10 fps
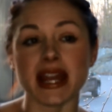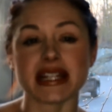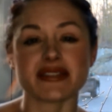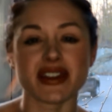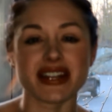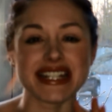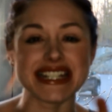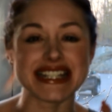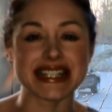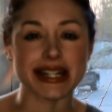It's very
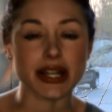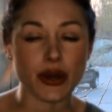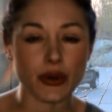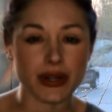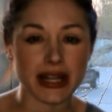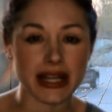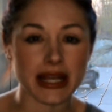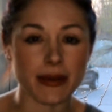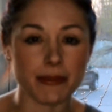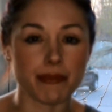
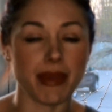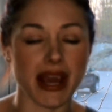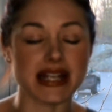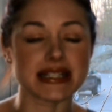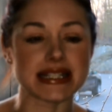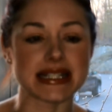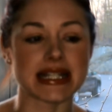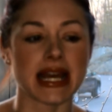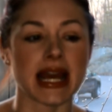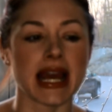silicone-y based.